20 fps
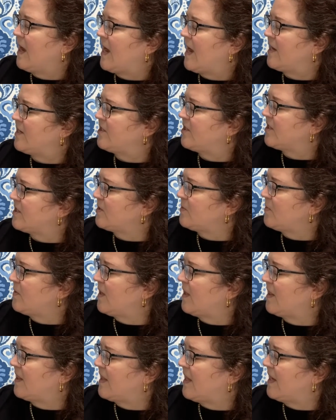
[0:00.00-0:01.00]
And just when
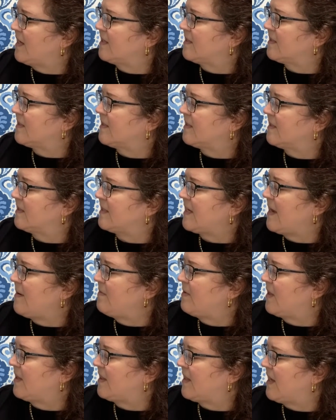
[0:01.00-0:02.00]
it
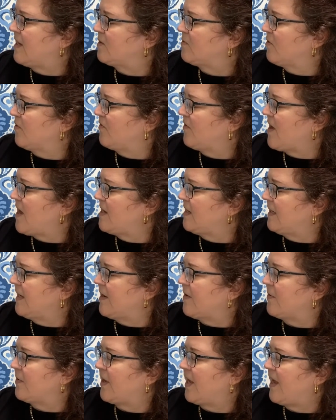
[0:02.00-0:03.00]
seemed that things were finally
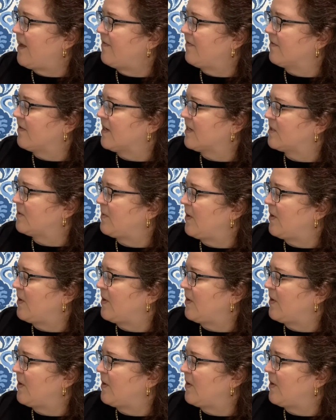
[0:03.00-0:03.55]
okay for us,